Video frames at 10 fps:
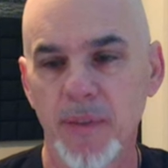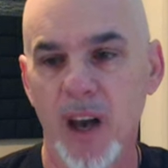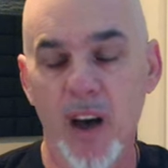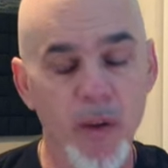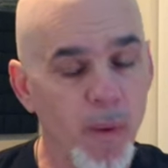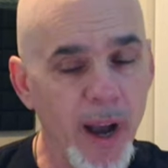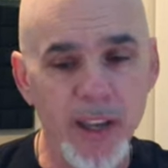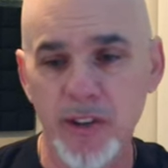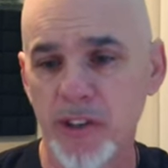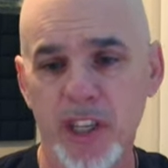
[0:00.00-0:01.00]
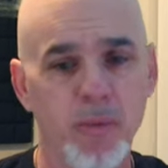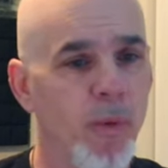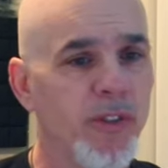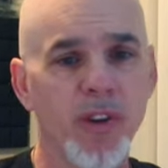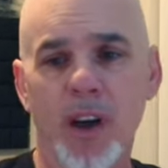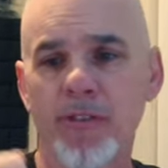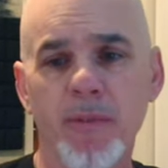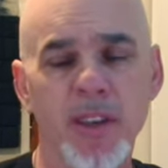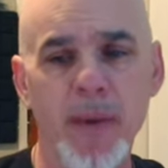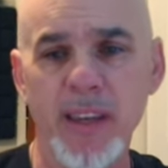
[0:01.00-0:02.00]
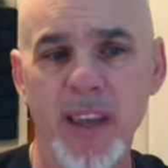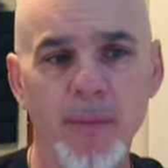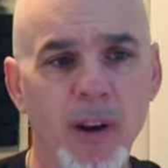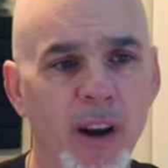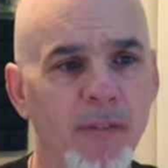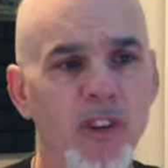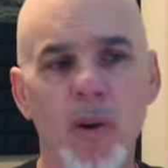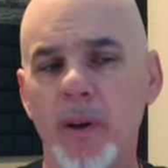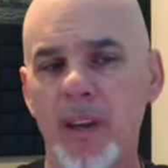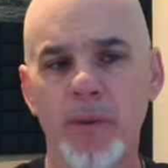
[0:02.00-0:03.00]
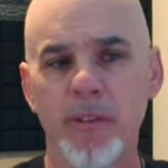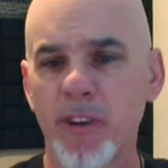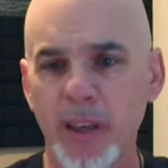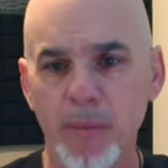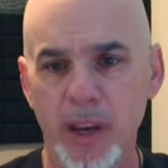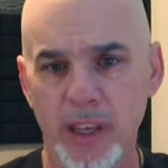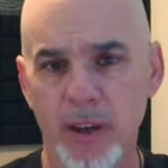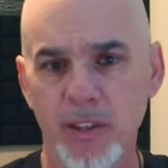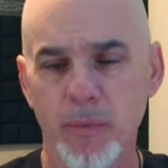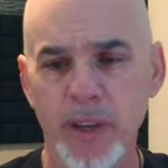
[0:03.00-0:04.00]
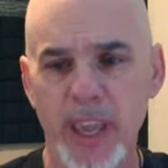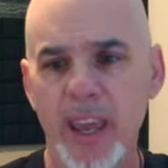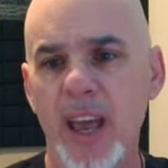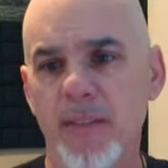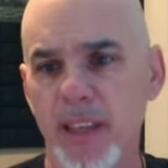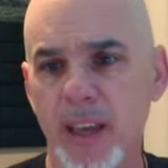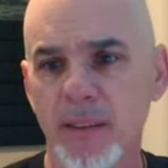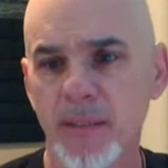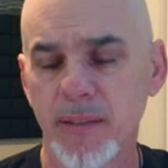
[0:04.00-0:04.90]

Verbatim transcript: Otherwise, you're just withdrawn from some ATM card. I have no idea where your freaking money goes. We can't have that.